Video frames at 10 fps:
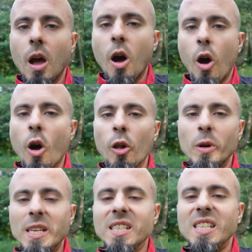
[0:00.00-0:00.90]

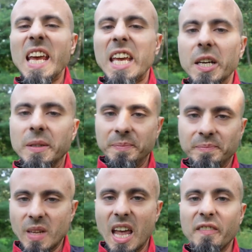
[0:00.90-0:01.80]
Always seek
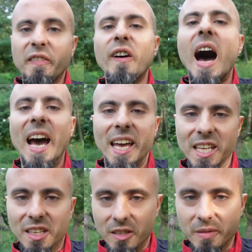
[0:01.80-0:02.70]
and
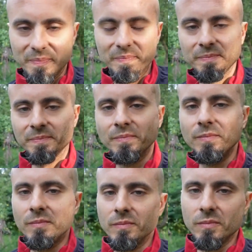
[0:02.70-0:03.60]
find.
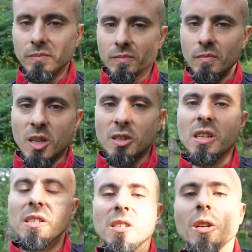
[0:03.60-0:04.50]
Because
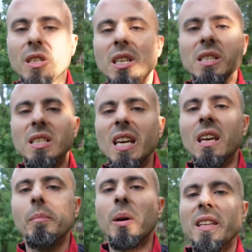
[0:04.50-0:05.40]
it's not the
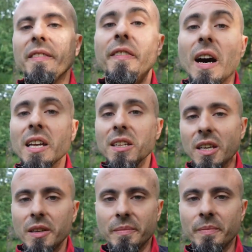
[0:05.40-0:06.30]
seeking, but the
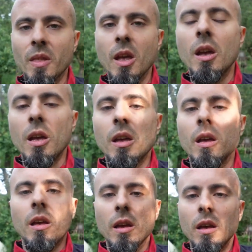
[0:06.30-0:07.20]
finding
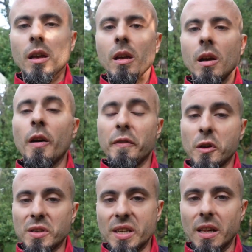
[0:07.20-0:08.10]
of
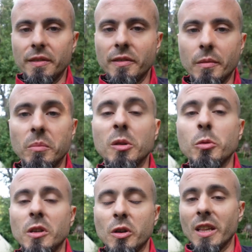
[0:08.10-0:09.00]
yourself
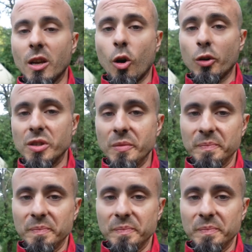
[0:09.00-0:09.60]
between you and God.